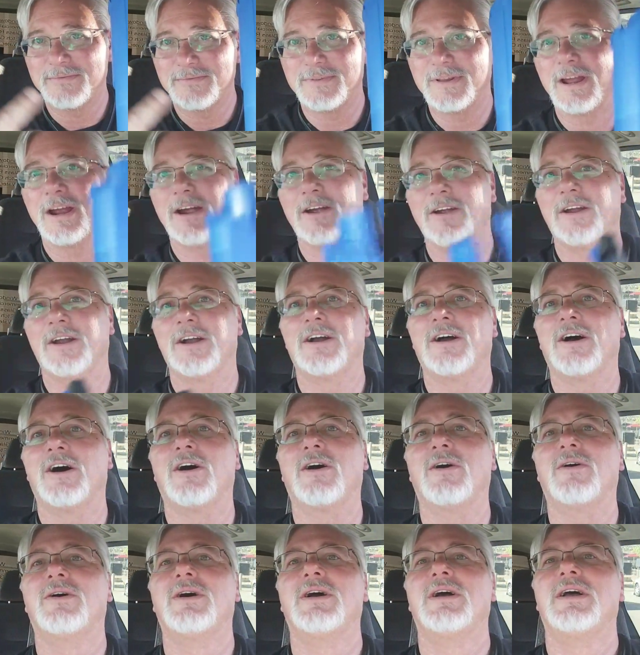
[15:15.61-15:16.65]
Here you
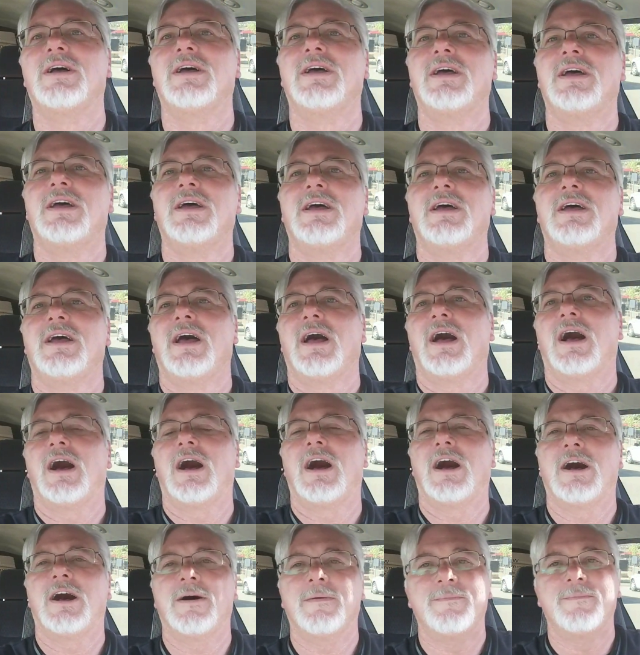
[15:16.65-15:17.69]
go.
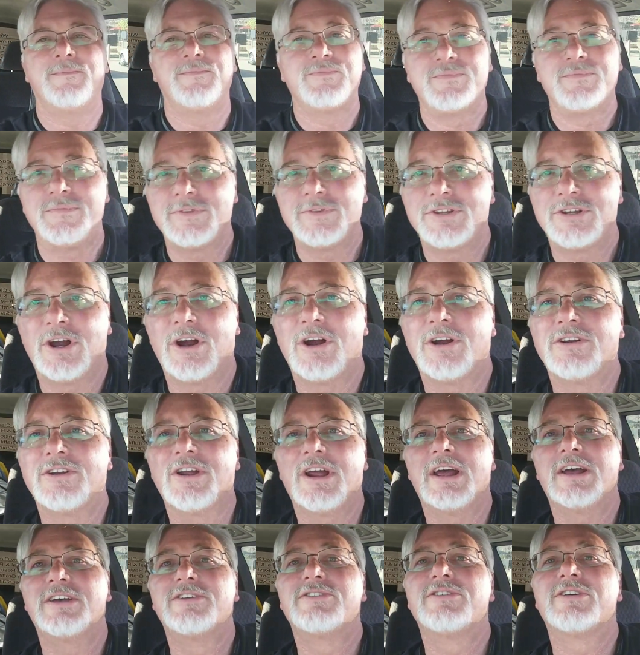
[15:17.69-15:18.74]
Um, Jared
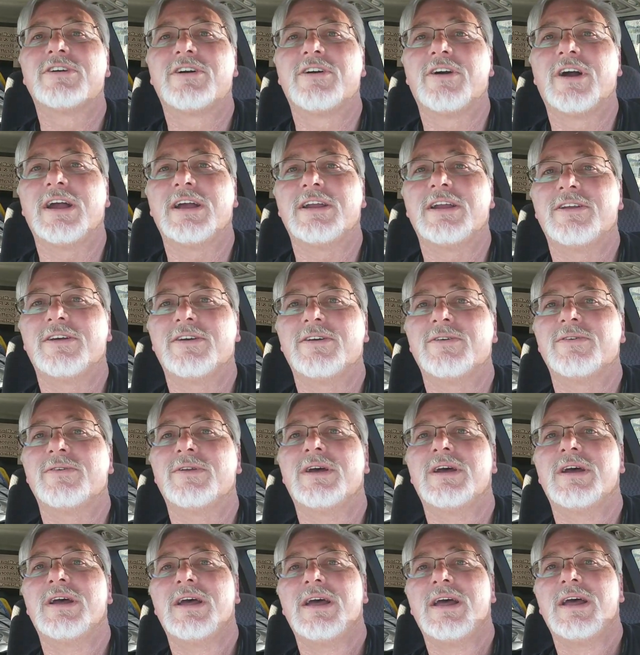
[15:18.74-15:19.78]
is a great
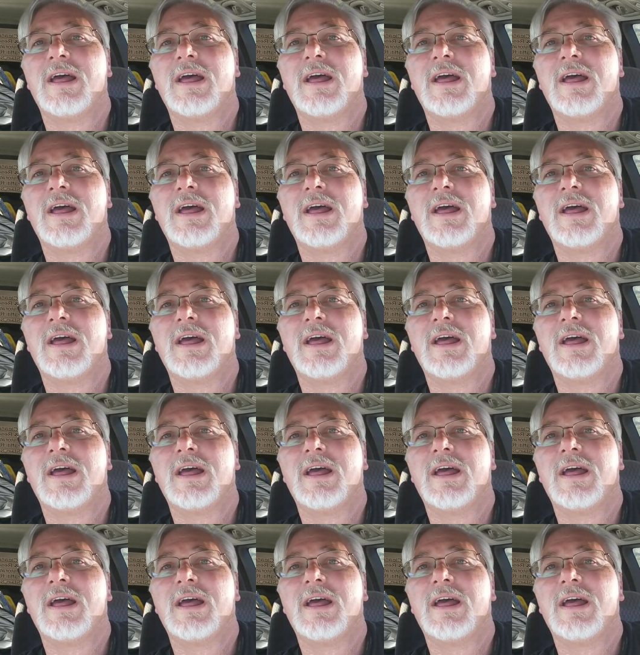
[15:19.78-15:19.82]
dude.